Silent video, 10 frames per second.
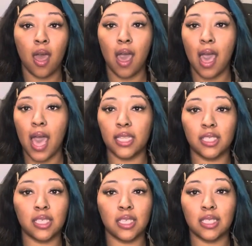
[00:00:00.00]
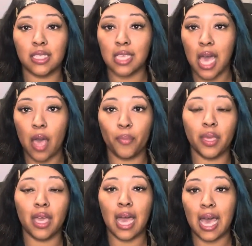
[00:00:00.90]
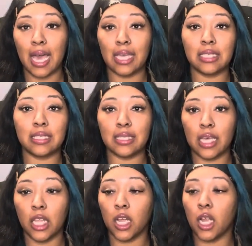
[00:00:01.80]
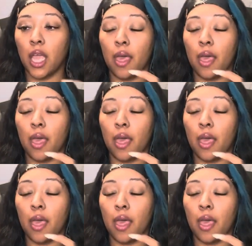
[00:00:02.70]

Hot Topic, hot seller,